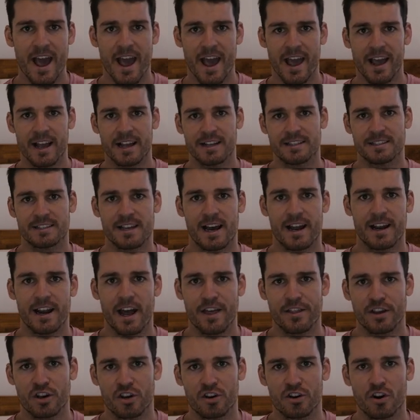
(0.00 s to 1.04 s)
And
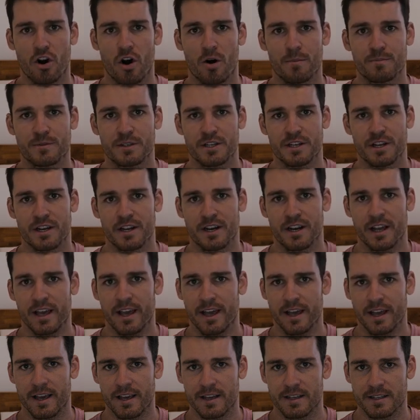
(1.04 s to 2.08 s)
another good option
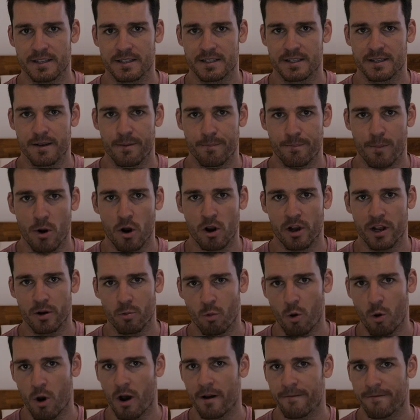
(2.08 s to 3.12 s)
is pocket
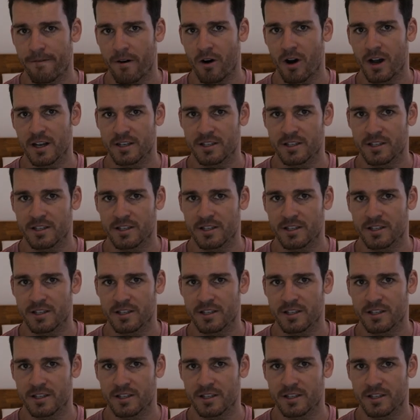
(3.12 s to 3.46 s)
Wi-Fi.